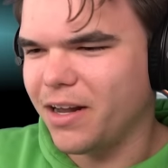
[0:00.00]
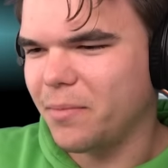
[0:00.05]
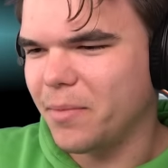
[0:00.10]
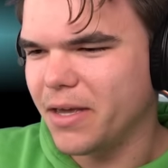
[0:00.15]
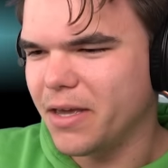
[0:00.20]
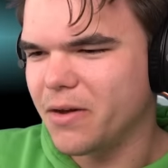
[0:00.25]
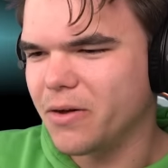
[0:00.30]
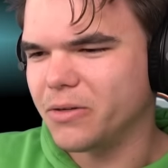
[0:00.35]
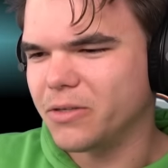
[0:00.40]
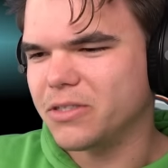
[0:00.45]
on
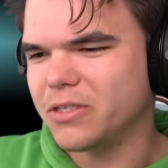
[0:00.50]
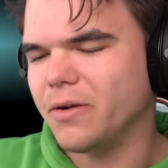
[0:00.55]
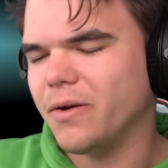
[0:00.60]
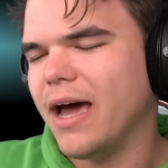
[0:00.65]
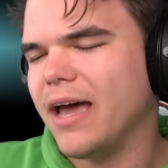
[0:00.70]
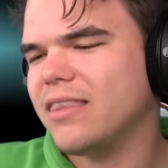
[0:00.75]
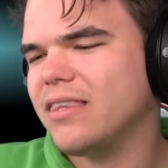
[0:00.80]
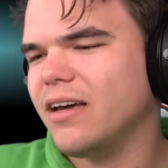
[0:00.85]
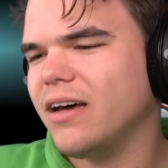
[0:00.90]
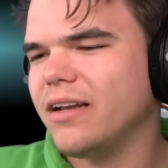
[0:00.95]
my own. So
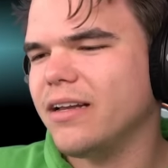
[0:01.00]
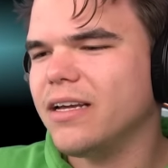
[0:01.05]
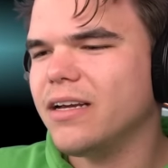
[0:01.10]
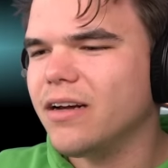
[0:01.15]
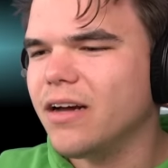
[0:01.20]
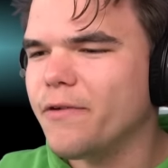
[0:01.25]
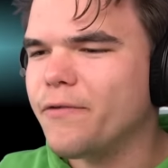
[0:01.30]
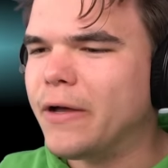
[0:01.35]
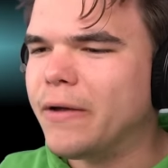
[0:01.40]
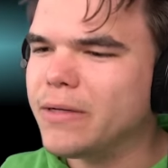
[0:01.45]
I thought, you
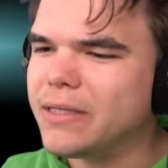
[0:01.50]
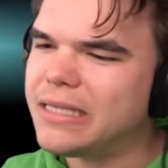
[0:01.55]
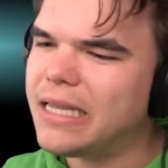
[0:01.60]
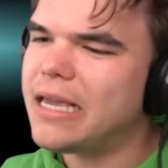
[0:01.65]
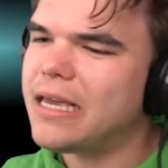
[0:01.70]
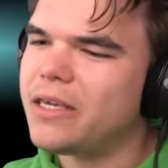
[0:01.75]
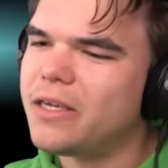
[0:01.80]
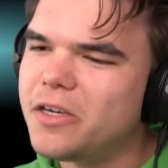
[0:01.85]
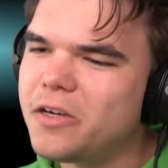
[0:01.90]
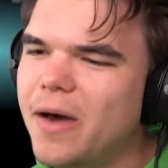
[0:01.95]
know, if I would
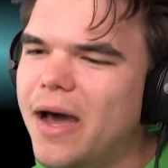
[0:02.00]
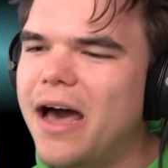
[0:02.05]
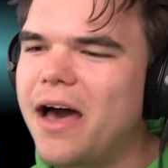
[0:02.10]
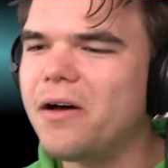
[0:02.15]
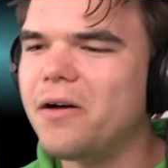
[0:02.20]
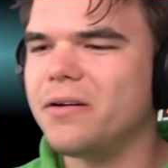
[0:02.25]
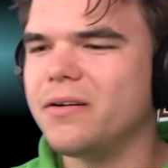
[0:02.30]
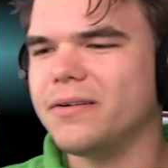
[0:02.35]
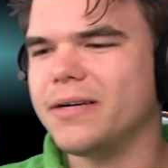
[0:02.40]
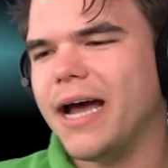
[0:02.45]
take you
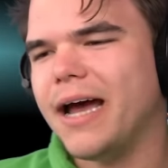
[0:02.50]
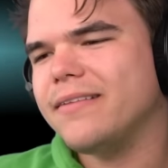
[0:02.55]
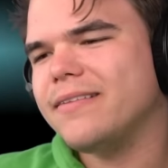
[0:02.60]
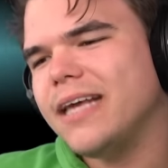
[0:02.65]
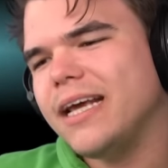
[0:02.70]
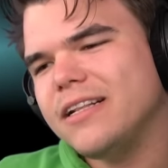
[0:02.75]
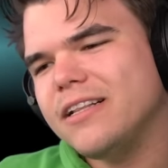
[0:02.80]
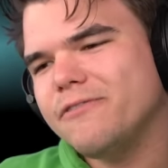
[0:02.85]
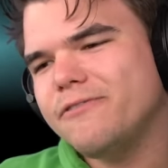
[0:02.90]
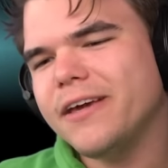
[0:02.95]
out, I'd
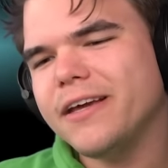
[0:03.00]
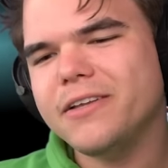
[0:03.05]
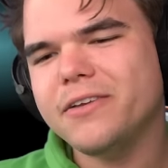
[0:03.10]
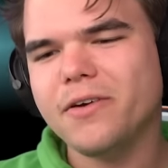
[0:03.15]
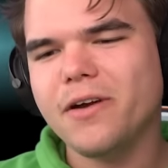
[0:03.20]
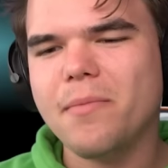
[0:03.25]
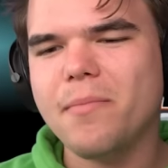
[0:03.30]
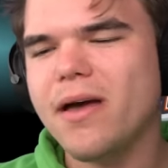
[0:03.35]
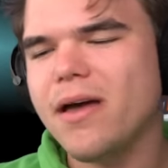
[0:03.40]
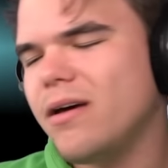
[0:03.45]
take the victory
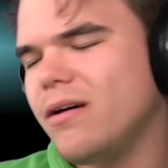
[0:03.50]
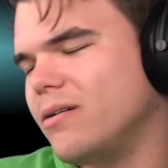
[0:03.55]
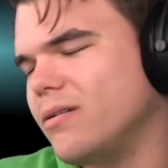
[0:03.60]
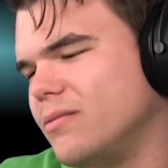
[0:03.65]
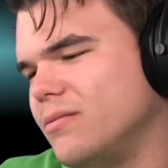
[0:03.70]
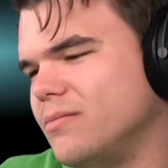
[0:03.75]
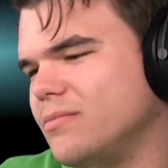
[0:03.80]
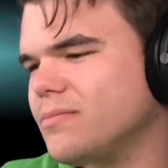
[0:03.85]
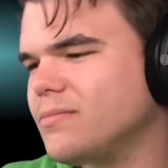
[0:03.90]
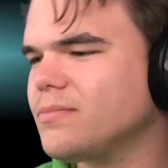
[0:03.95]
on my own.
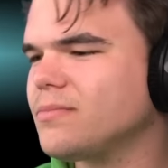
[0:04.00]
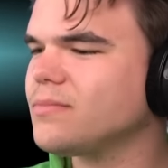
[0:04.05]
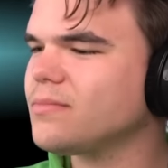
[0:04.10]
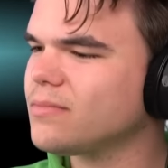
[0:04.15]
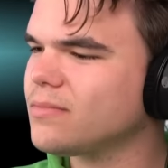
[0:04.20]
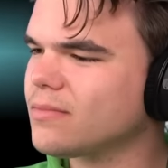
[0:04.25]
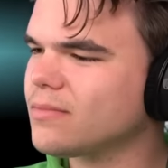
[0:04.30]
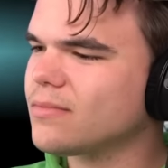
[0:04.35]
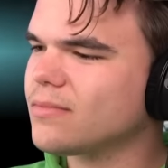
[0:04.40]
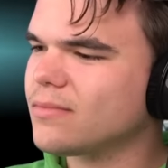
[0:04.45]

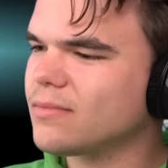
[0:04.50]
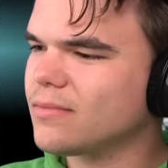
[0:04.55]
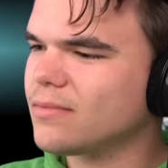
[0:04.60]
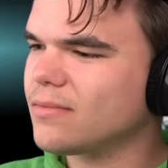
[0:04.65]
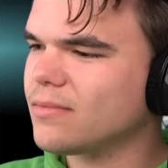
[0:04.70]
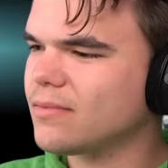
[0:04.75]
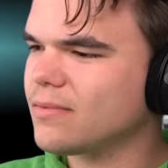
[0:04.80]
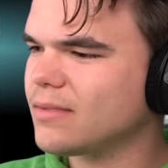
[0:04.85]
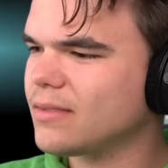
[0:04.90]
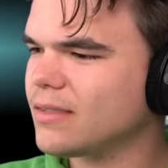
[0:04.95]
So even
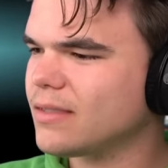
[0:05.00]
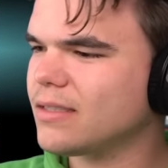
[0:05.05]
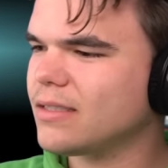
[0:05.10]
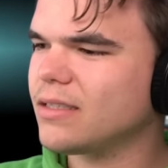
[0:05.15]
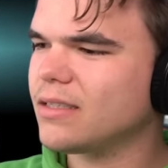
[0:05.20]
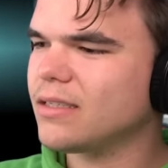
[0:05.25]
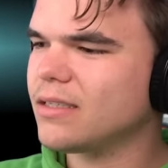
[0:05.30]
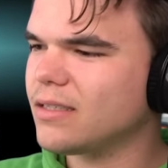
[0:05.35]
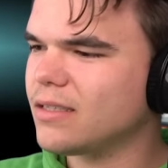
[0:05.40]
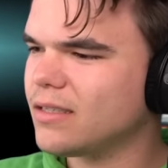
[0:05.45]
though there's a
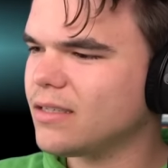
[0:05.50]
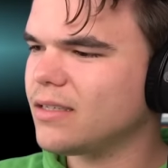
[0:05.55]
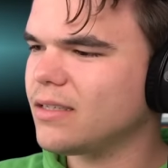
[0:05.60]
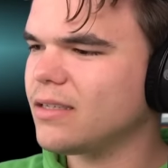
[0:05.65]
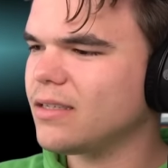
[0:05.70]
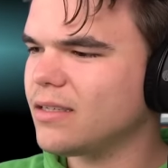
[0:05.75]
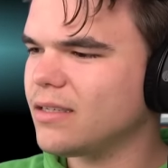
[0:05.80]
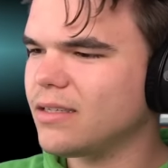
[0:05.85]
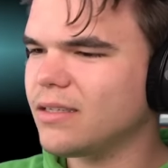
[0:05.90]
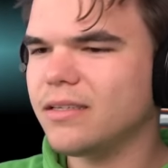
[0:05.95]
demon,
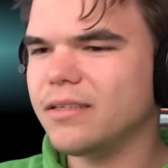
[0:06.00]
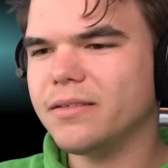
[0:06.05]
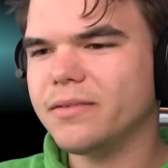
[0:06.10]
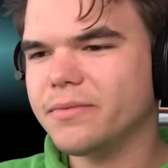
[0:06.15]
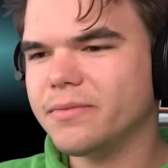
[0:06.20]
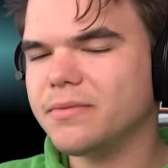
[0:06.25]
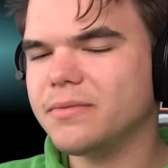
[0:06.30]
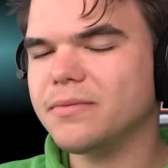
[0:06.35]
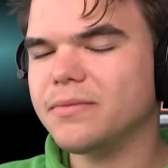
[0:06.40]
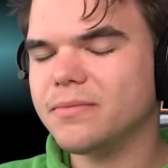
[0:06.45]
Jelly's still the
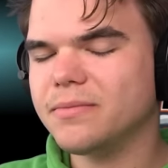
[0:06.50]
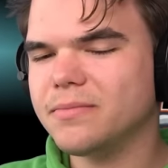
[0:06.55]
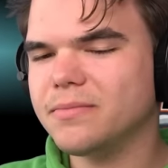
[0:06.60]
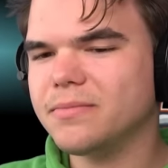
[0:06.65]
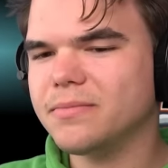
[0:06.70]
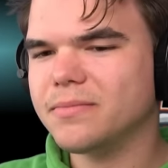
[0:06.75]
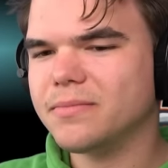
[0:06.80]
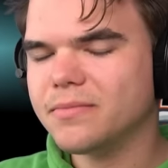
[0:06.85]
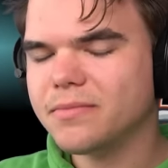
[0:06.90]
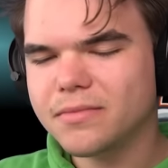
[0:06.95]
worst
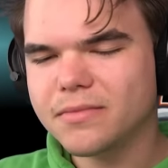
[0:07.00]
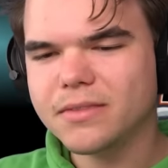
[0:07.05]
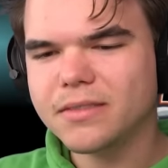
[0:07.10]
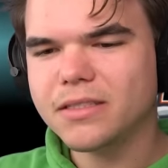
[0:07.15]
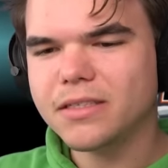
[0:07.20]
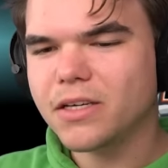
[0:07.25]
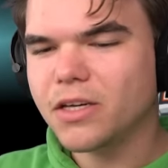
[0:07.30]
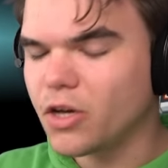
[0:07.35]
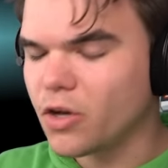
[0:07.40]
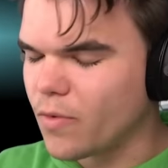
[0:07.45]
person in the
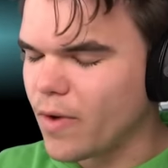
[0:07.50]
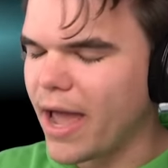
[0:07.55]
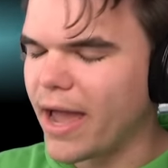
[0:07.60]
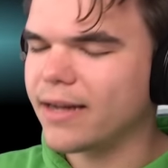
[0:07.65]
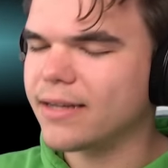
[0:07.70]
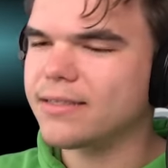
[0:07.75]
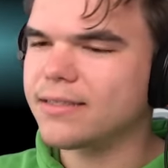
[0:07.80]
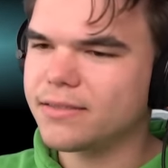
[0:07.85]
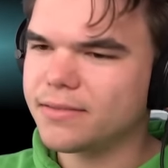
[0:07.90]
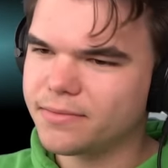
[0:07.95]
lobby. Correct.
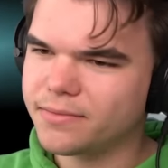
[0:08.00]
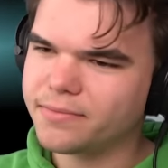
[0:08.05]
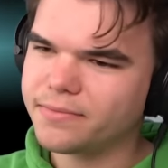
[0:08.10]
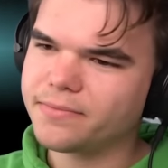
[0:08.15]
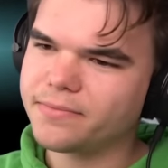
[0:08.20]
Yeah.